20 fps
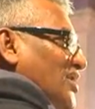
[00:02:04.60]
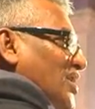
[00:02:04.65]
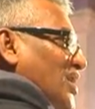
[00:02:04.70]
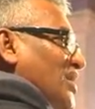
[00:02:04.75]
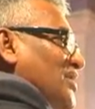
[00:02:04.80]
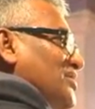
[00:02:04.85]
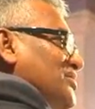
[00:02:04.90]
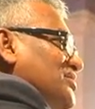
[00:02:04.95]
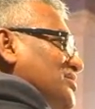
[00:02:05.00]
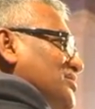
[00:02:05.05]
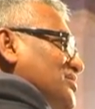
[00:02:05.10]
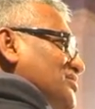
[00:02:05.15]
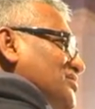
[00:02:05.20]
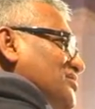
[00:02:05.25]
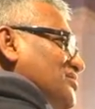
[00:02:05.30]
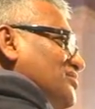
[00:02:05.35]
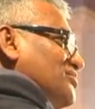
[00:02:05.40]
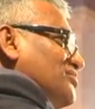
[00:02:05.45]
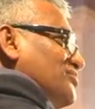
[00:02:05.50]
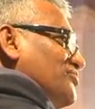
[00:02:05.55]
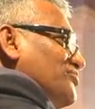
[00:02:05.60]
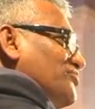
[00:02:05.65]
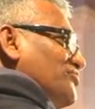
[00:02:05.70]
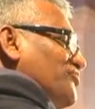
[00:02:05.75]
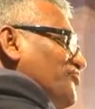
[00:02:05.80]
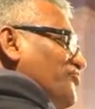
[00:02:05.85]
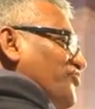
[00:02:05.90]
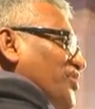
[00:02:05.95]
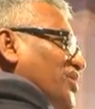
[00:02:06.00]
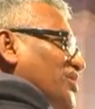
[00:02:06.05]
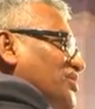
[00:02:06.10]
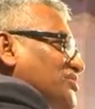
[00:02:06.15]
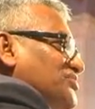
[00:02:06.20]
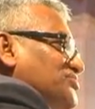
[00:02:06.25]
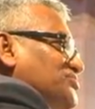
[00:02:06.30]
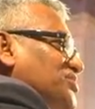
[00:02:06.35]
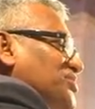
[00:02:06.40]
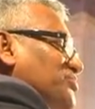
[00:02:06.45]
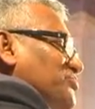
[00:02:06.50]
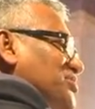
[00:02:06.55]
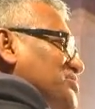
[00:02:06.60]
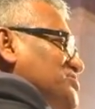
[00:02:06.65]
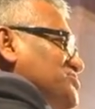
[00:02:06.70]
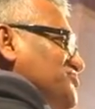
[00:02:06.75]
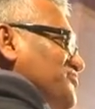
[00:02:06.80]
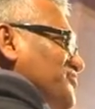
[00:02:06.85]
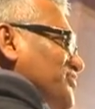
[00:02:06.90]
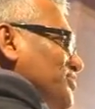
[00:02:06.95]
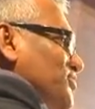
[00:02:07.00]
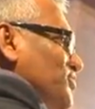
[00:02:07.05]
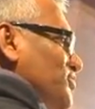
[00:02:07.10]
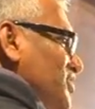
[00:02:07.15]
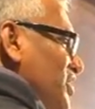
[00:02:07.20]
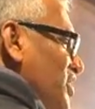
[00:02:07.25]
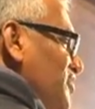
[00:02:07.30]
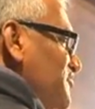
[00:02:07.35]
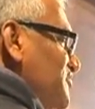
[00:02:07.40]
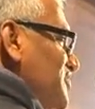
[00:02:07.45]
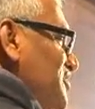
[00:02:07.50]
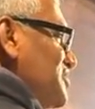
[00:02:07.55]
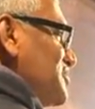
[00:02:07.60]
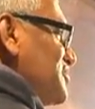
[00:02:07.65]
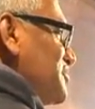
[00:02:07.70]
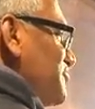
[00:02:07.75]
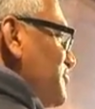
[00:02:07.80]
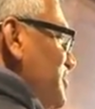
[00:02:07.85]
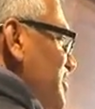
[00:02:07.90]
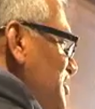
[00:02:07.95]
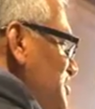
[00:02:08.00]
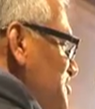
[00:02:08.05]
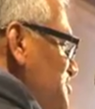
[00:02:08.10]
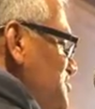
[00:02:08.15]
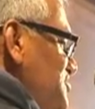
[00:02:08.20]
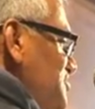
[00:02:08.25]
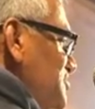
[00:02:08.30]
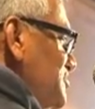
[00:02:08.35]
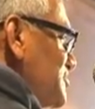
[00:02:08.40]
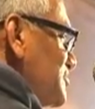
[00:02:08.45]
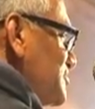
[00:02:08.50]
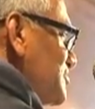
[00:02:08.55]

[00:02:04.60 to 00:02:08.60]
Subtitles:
And for 3 months we looked after the village,